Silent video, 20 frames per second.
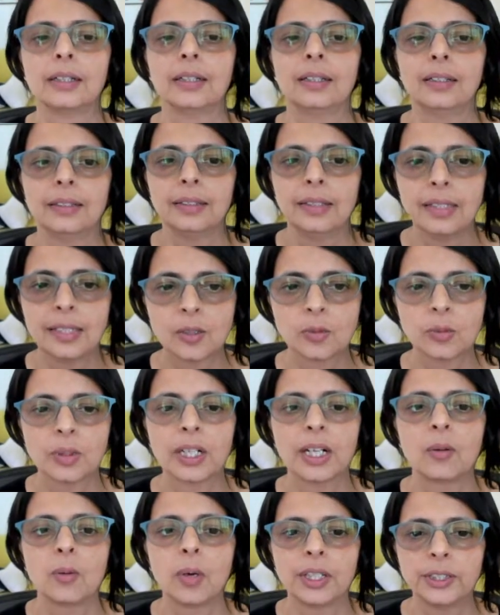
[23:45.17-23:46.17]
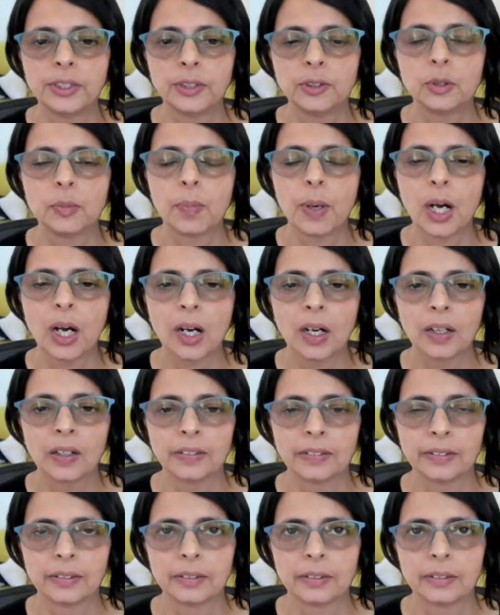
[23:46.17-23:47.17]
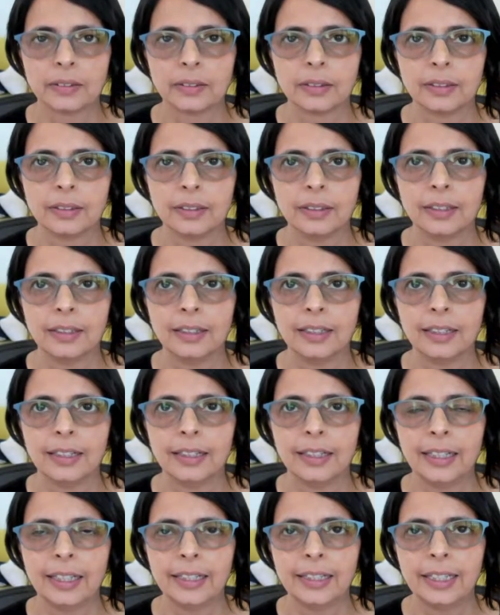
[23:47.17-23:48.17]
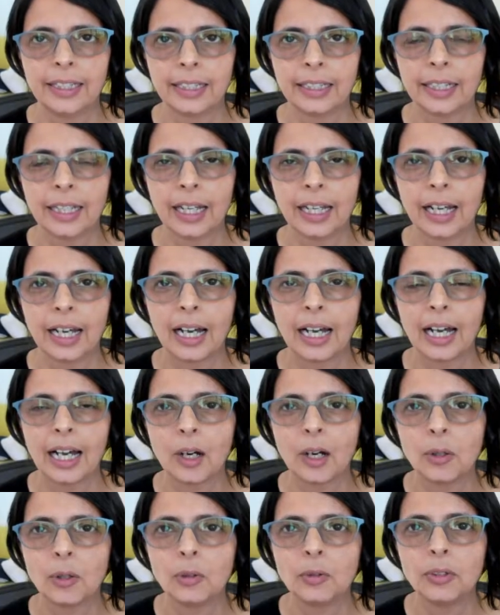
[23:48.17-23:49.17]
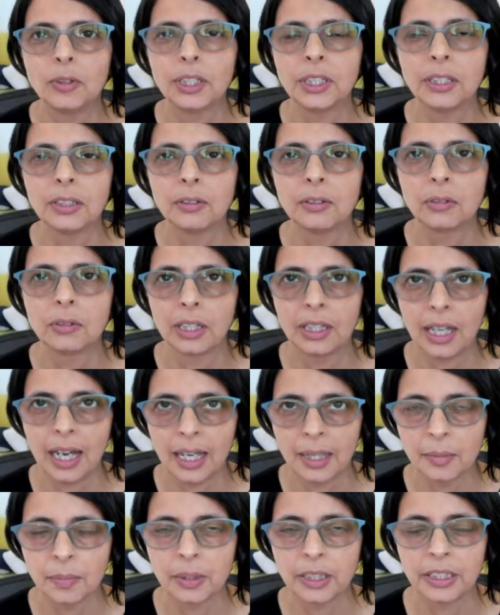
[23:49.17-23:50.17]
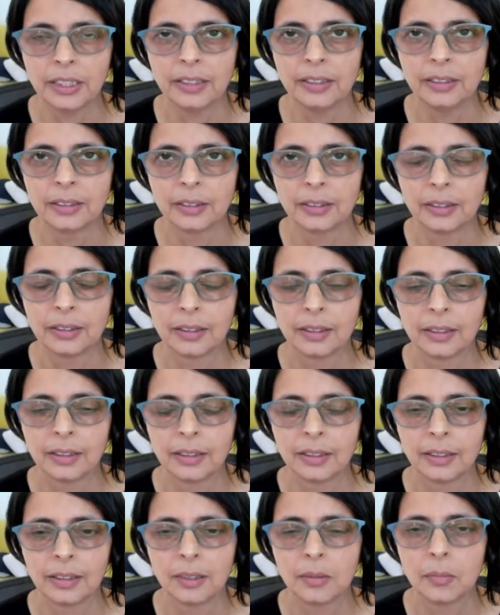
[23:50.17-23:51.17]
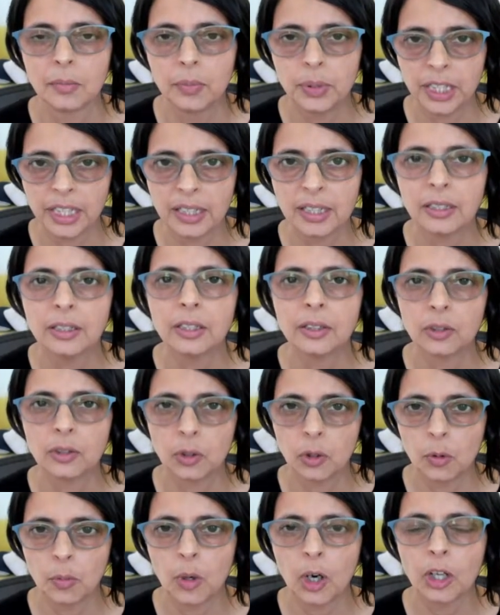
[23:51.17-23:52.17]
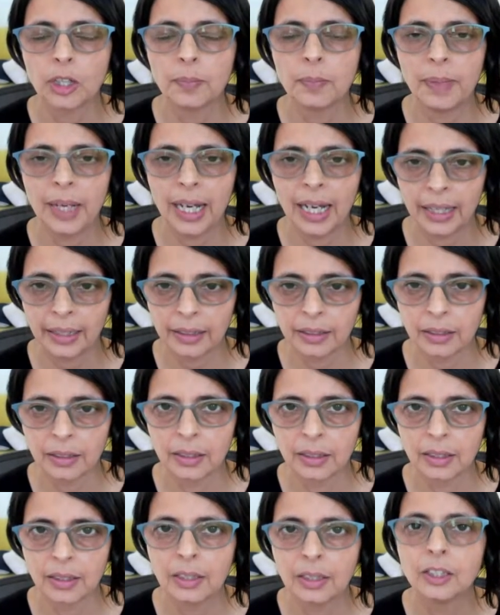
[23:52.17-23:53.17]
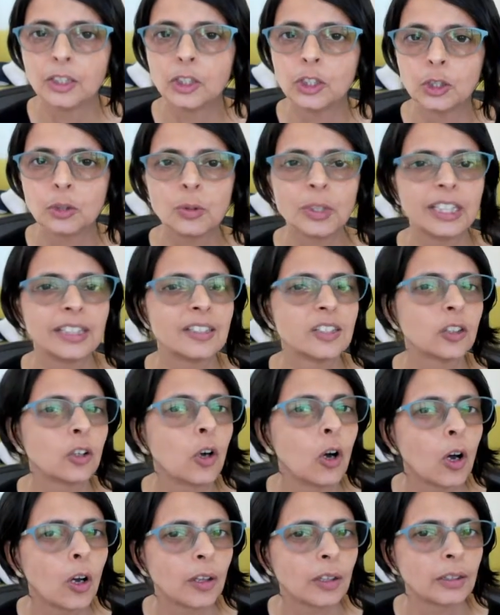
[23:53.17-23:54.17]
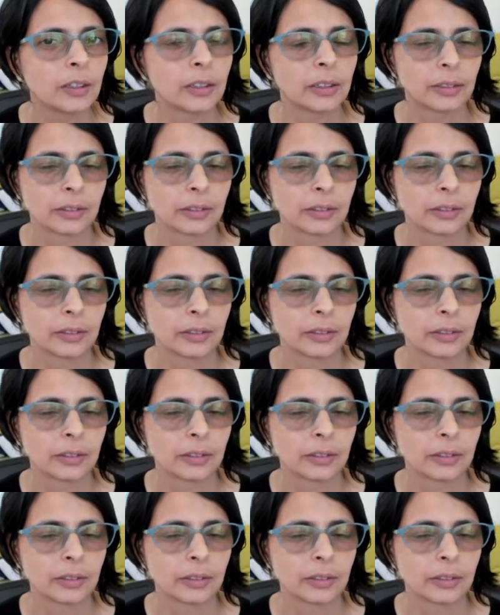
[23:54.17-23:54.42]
This is where I want you to pause and think, how do we reliably bring the robot back to its caller